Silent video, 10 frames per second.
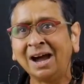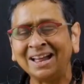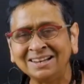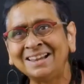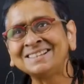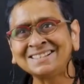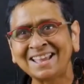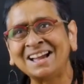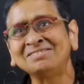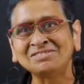unless
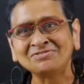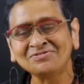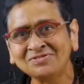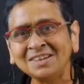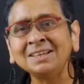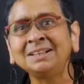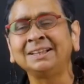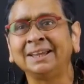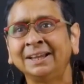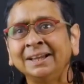they have a
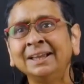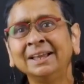feeling